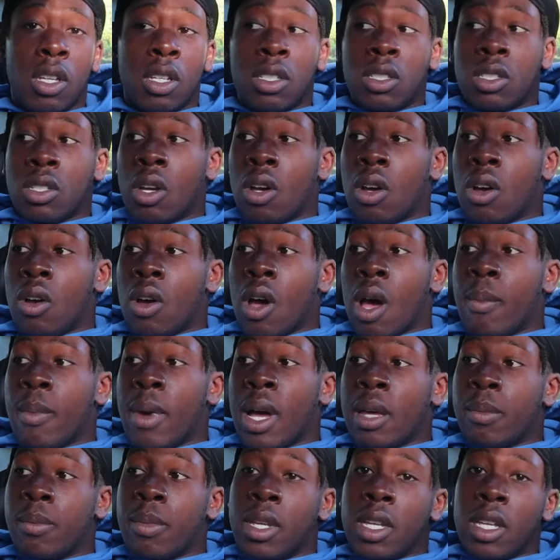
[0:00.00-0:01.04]
So I
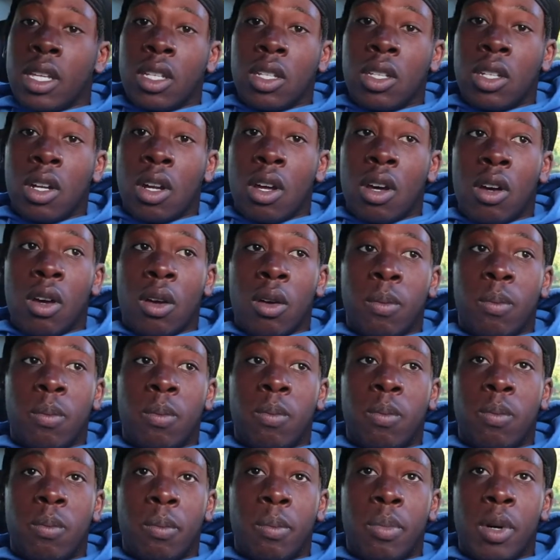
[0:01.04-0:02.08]
might be, you know,
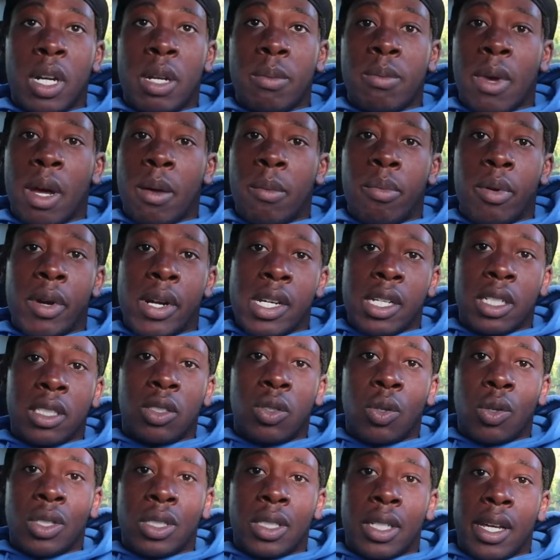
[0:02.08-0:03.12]
putting my brains
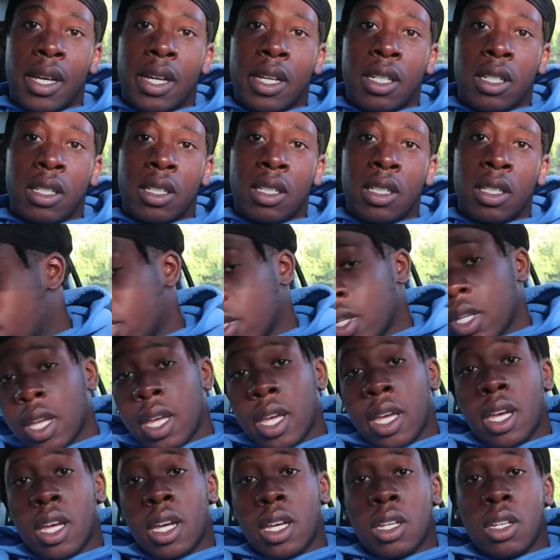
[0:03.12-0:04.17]
towards that. But
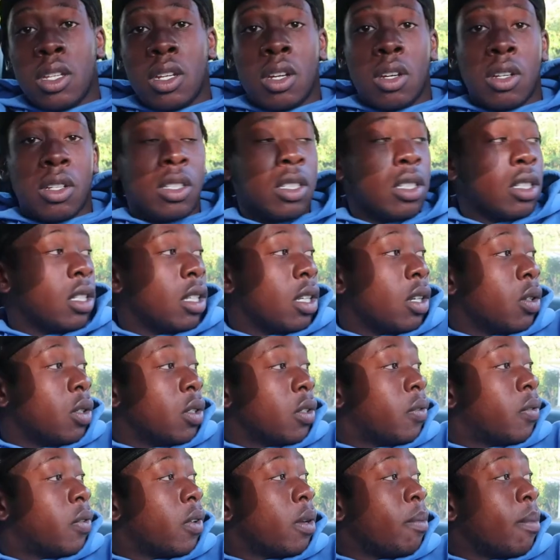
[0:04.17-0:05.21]
yeah, you know, it
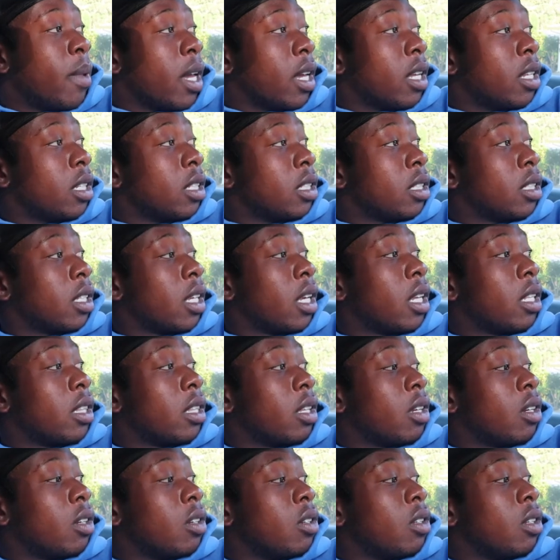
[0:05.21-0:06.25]
was fun making this skit
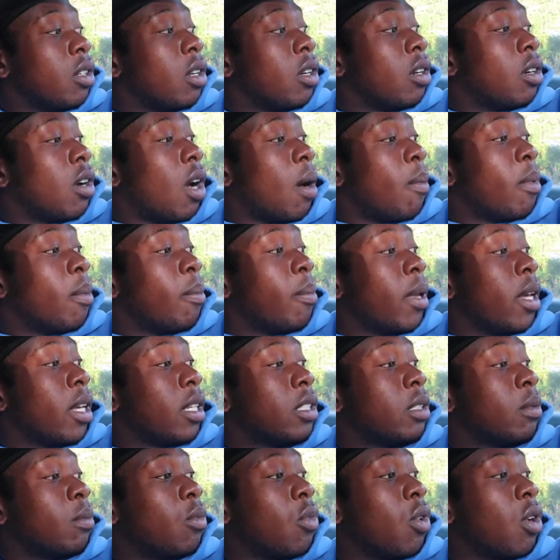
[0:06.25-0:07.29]
though. You know, I'm gonna make
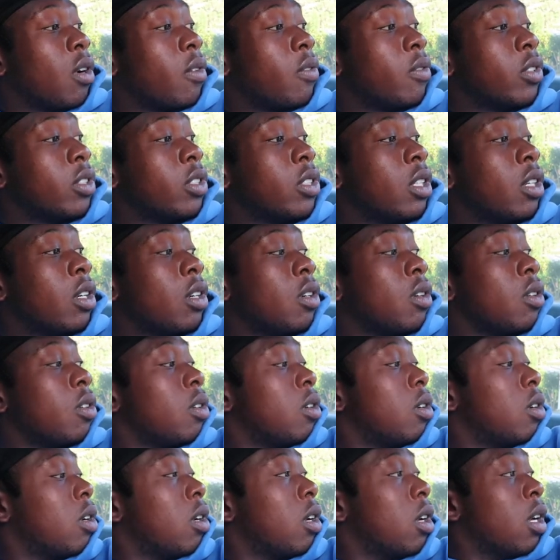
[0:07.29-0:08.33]
some more for sure.
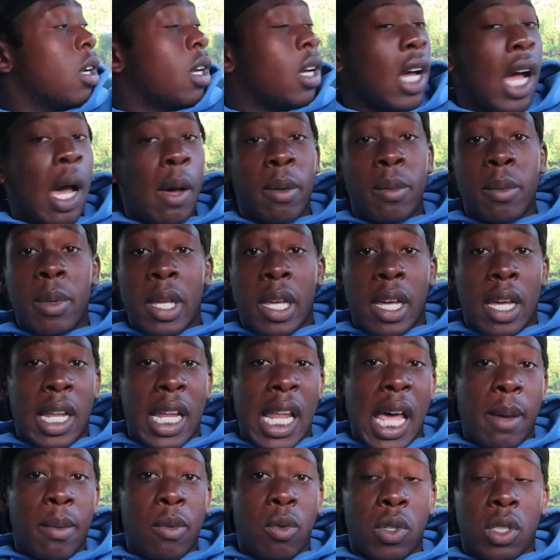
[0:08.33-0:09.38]
I'm gonna be
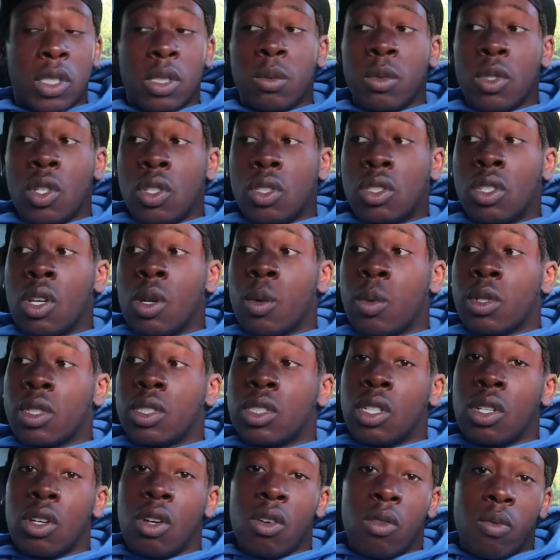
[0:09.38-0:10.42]
collabing with some YouTubers
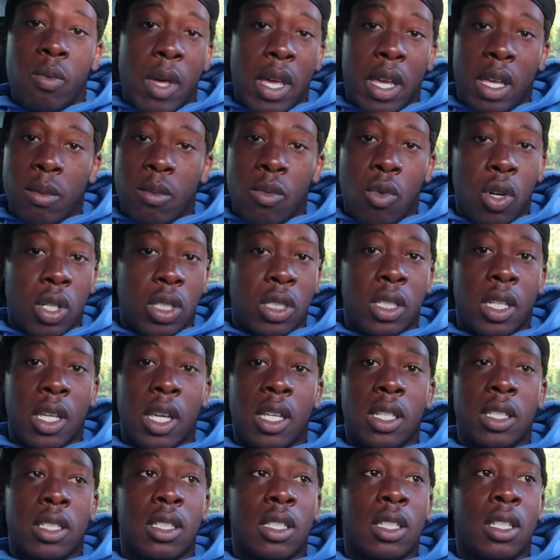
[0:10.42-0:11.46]
too, making more
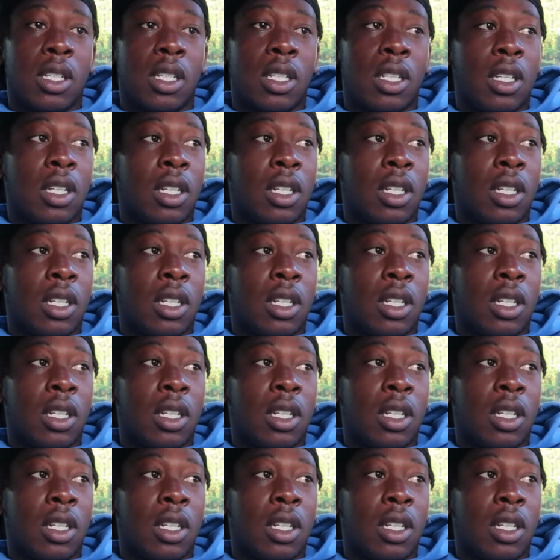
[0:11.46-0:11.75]
skits.